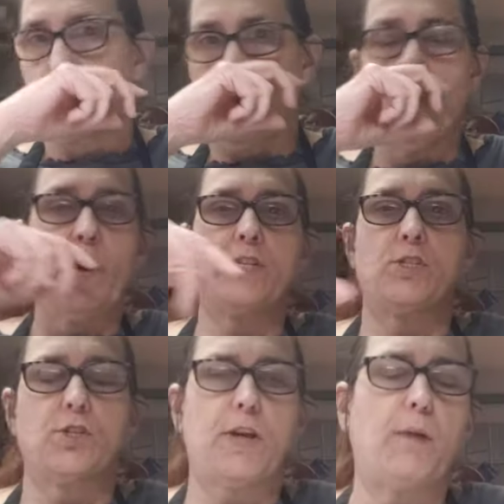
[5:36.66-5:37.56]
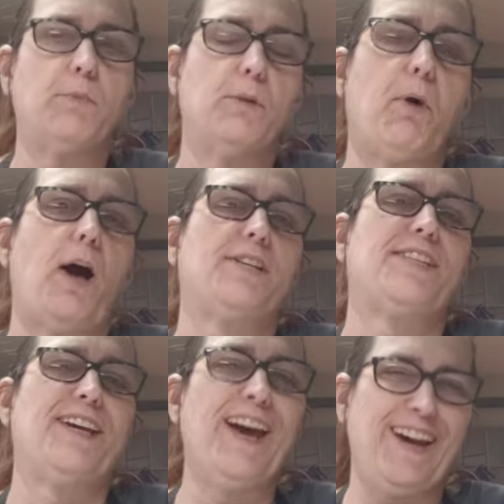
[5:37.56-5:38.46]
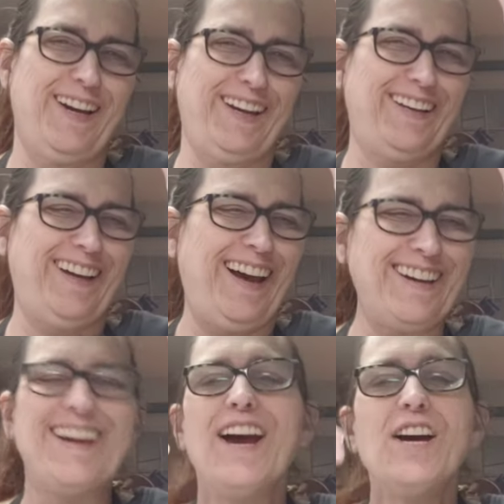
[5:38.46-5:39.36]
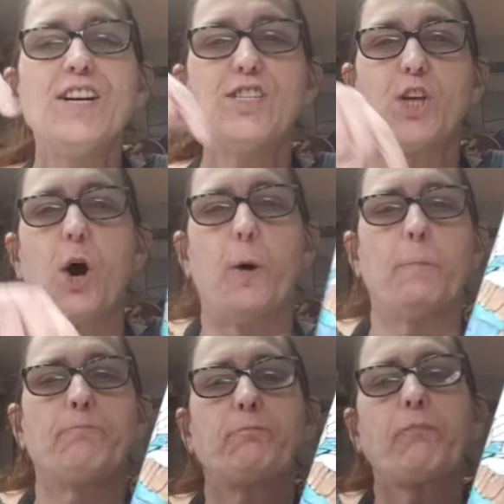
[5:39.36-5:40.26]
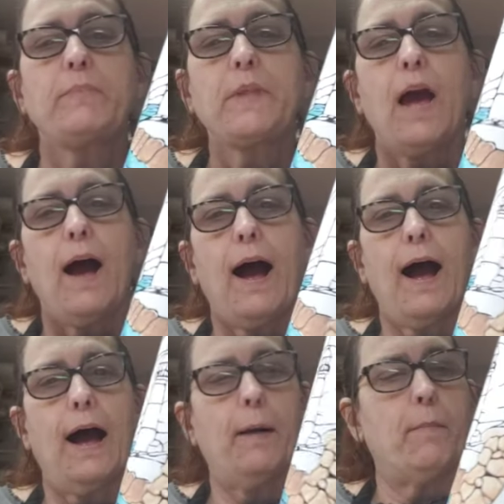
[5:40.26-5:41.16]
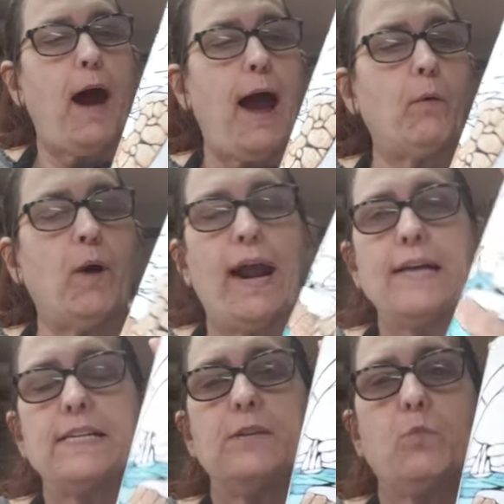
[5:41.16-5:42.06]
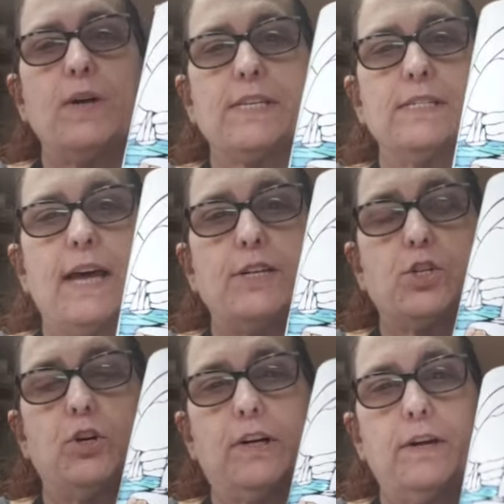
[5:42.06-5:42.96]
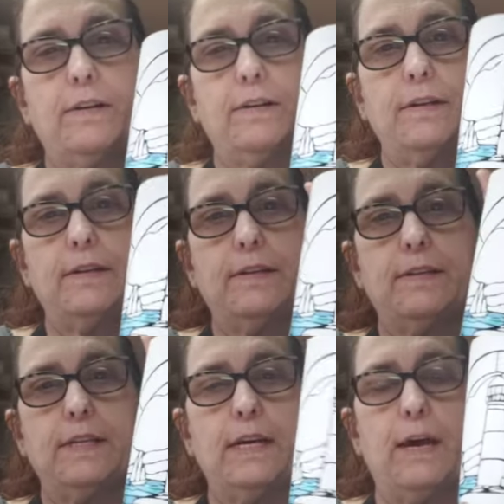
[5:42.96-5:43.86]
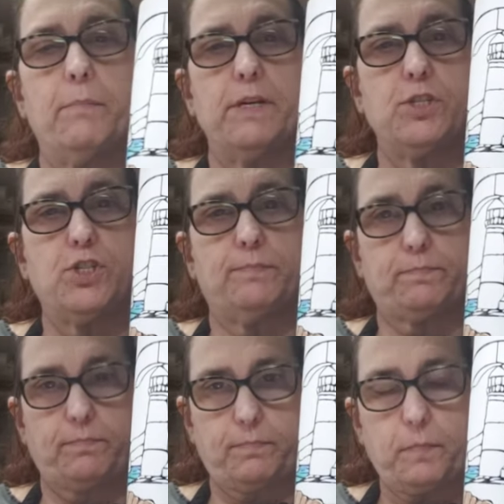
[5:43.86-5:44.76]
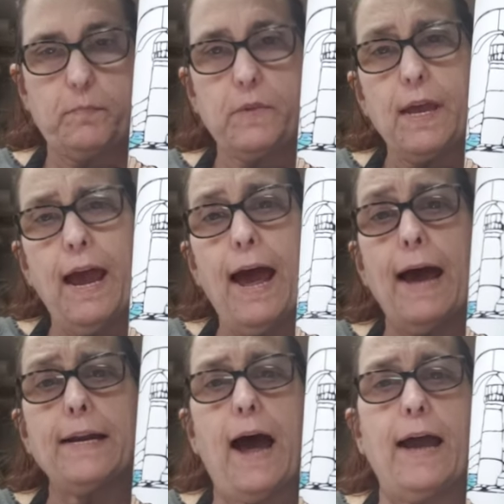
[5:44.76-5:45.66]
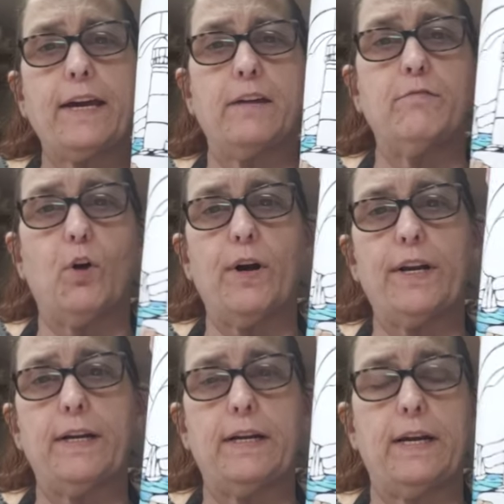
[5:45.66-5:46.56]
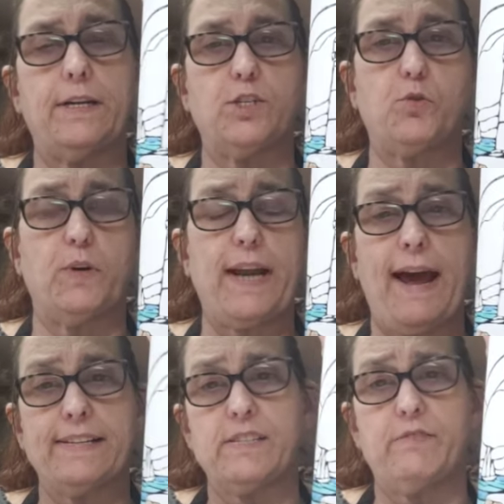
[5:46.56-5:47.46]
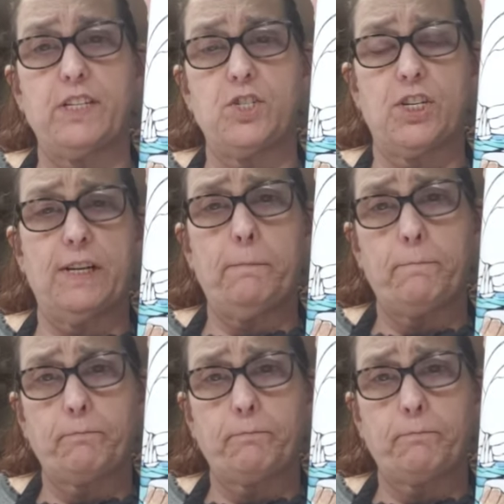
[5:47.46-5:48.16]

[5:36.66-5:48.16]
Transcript: don't waste your tumbler epoxy. So what I did was I took the image and I converted it into an SVG,